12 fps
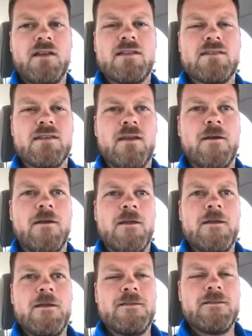It's a
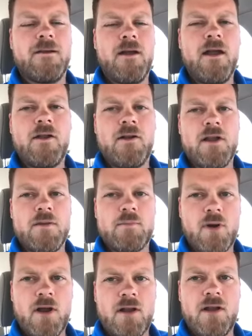higher end
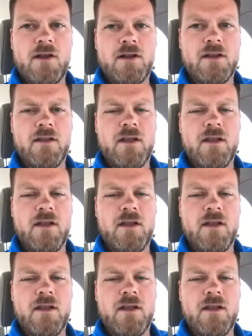product,